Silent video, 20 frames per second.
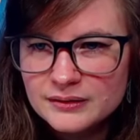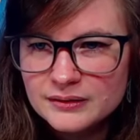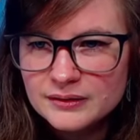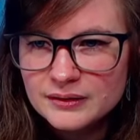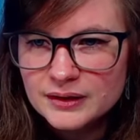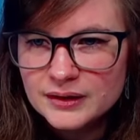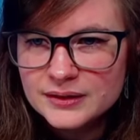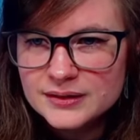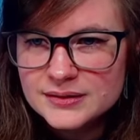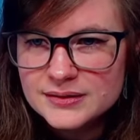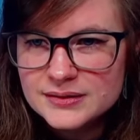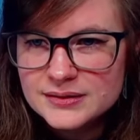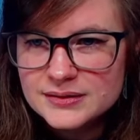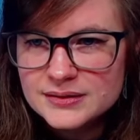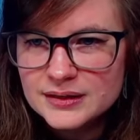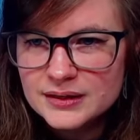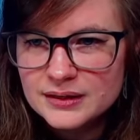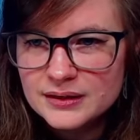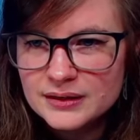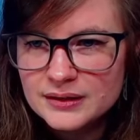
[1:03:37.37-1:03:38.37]
I could
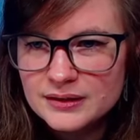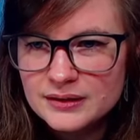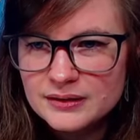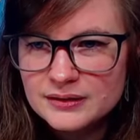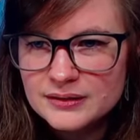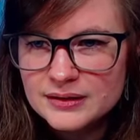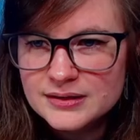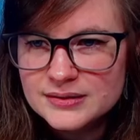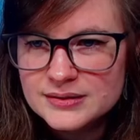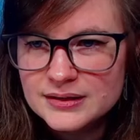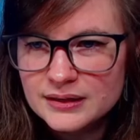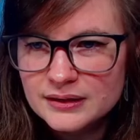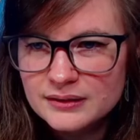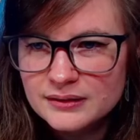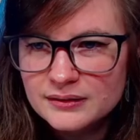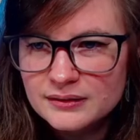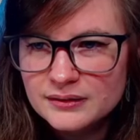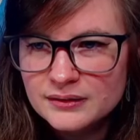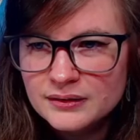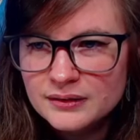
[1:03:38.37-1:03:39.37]
stay, they said.
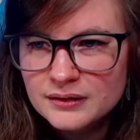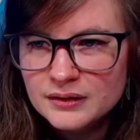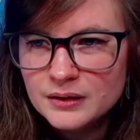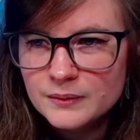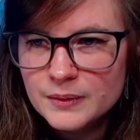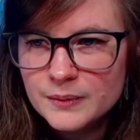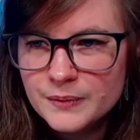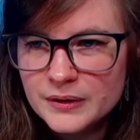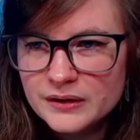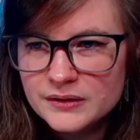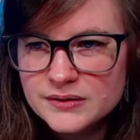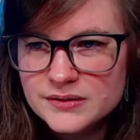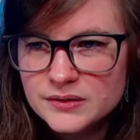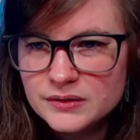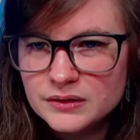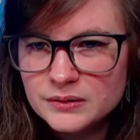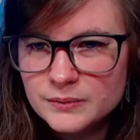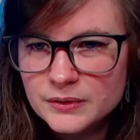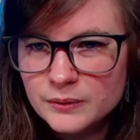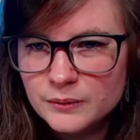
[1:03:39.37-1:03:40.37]
Not my proudest doing
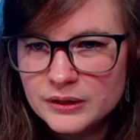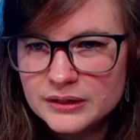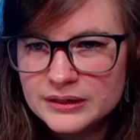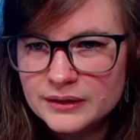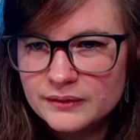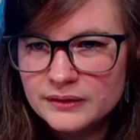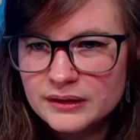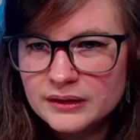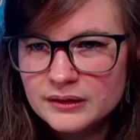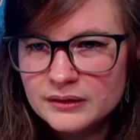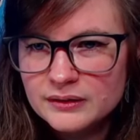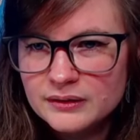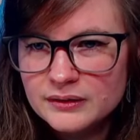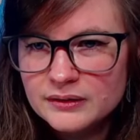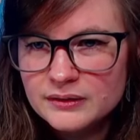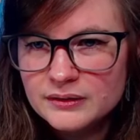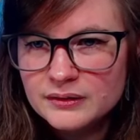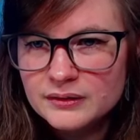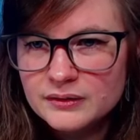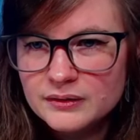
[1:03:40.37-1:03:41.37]
it, but it worked out in the end.
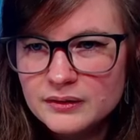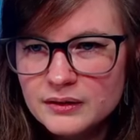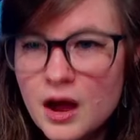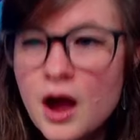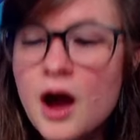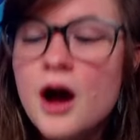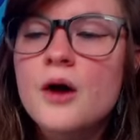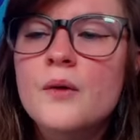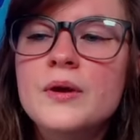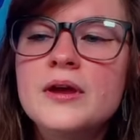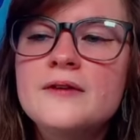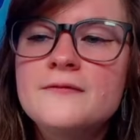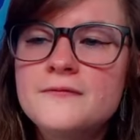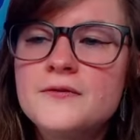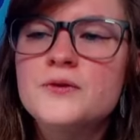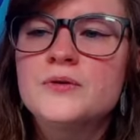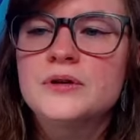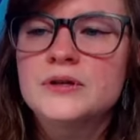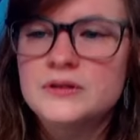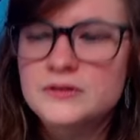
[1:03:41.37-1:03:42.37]
Oh, if
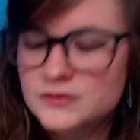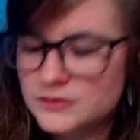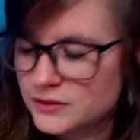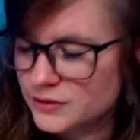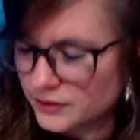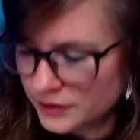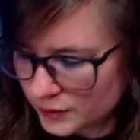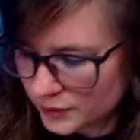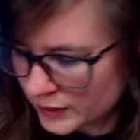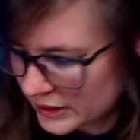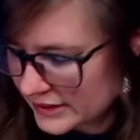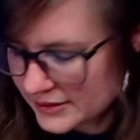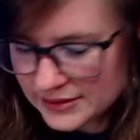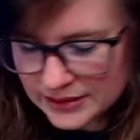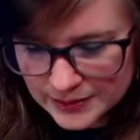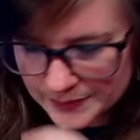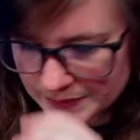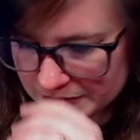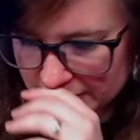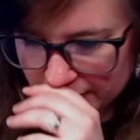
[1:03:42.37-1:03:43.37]
you could do the quest.
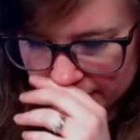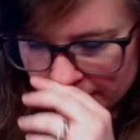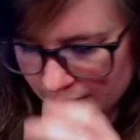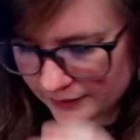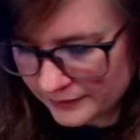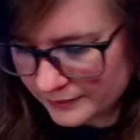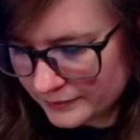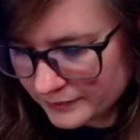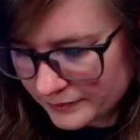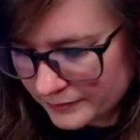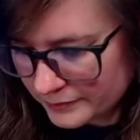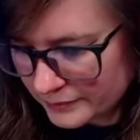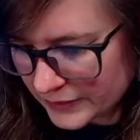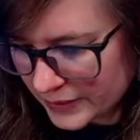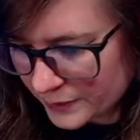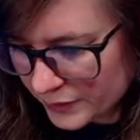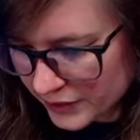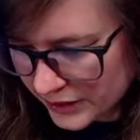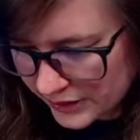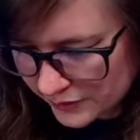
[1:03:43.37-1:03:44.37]
I'm sorry. My
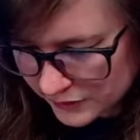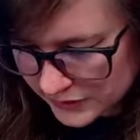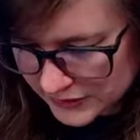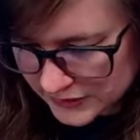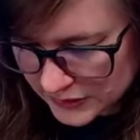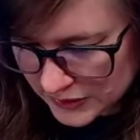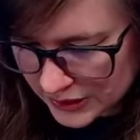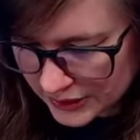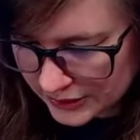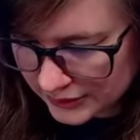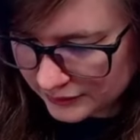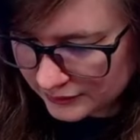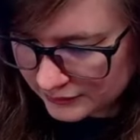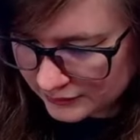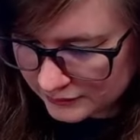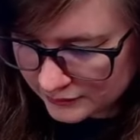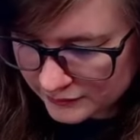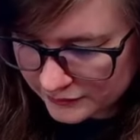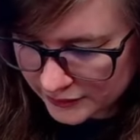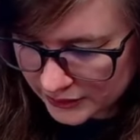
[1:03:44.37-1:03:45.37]
brain was not
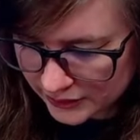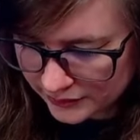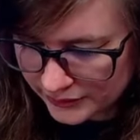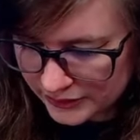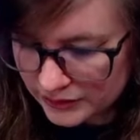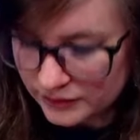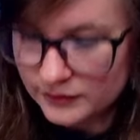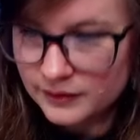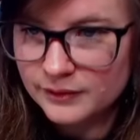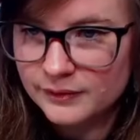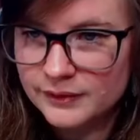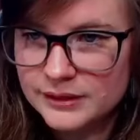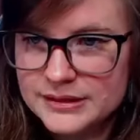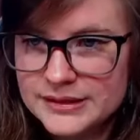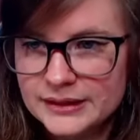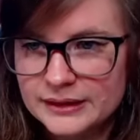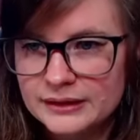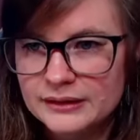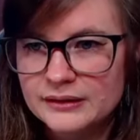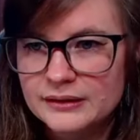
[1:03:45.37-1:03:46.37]
following you there for a
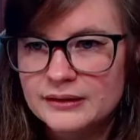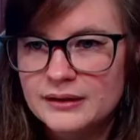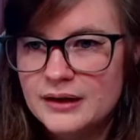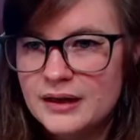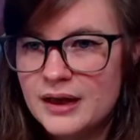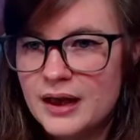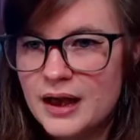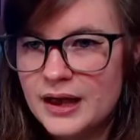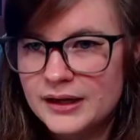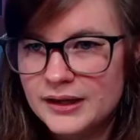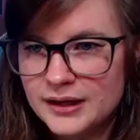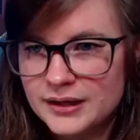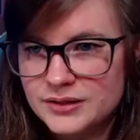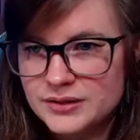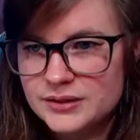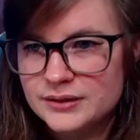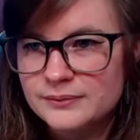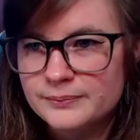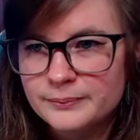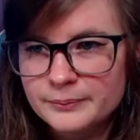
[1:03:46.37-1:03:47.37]
second. I
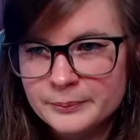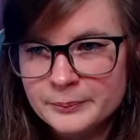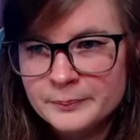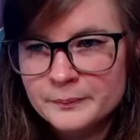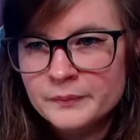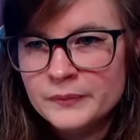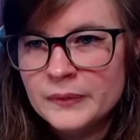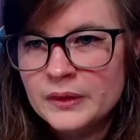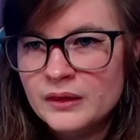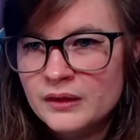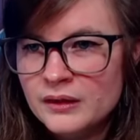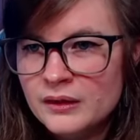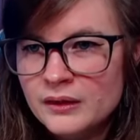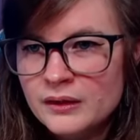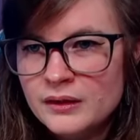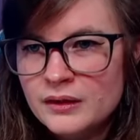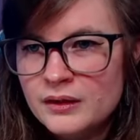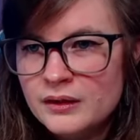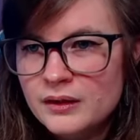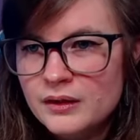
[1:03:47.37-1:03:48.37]
gotcha.
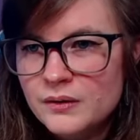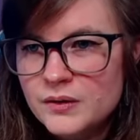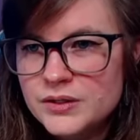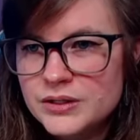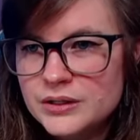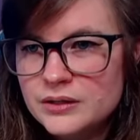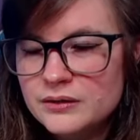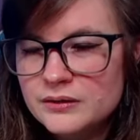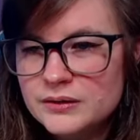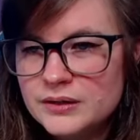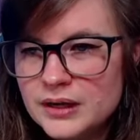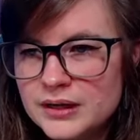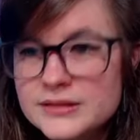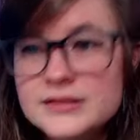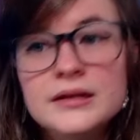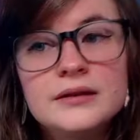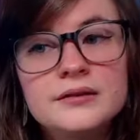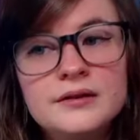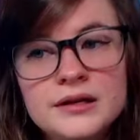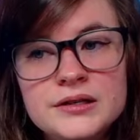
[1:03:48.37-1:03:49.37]
I'm going to do
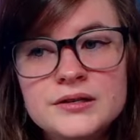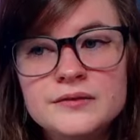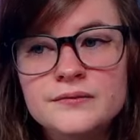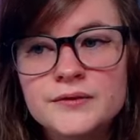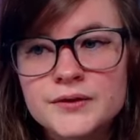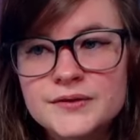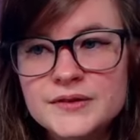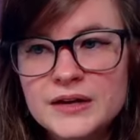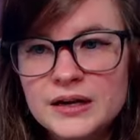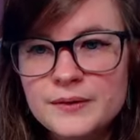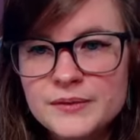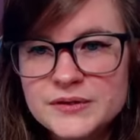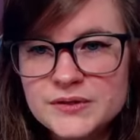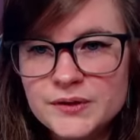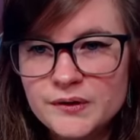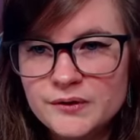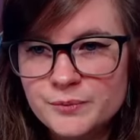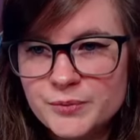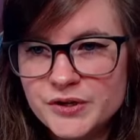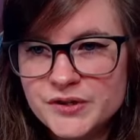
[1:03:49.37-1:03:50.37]
content creation full time. I just don't
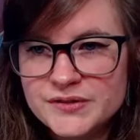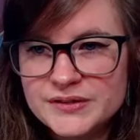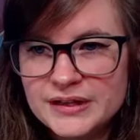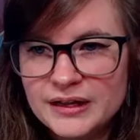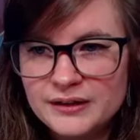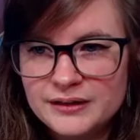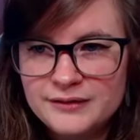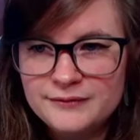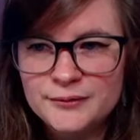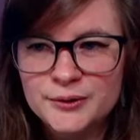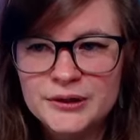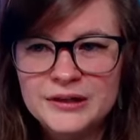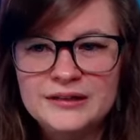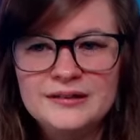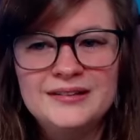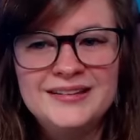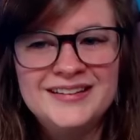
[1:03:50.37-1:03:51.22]
have the personality for it.